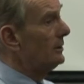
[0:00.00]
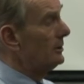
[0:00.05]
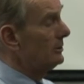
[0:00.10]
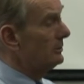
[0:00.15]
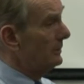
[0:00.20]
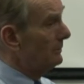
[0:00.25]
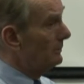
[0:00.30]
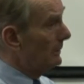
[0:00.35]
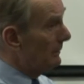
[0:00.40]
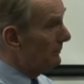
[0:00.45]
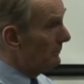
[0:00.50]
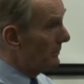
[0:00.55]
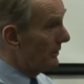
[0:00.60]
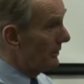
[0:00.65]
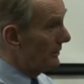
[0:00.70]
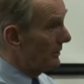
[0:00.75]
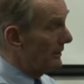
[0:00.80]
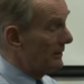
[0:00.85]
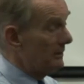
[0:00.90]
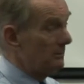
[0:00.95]
to remember
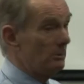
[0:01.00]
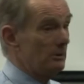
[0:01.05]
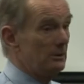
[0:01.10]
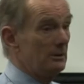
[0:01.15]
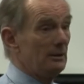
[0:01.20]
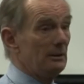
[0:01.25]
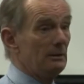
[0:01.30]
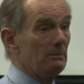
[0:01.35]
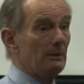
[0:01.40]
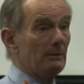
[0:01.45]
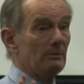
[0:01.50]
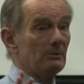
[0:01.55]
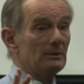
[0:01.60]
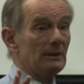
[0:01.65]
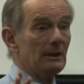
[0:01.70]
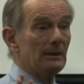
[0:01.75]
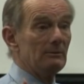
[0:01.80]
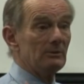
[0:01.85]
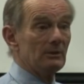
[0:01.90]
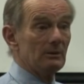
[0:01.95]
things, particularly perhaps
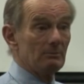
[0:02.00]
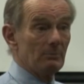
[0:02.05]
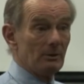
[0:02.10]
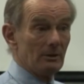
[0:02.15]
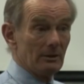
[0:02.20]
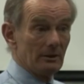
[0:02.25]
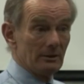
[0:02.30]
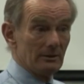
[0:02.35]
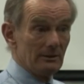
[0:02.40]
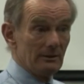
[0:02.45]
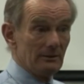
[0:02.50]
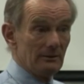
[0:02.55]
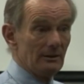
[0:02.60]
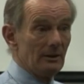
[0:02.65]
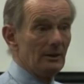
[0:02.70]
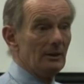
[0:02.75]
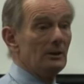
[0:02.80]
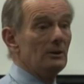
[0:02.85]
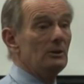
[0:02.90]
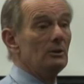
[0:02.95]
names at parties.
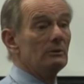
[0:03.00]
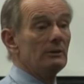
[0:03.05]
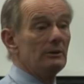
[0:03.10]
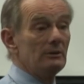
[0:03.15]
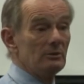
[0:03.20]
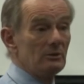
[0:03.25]
You're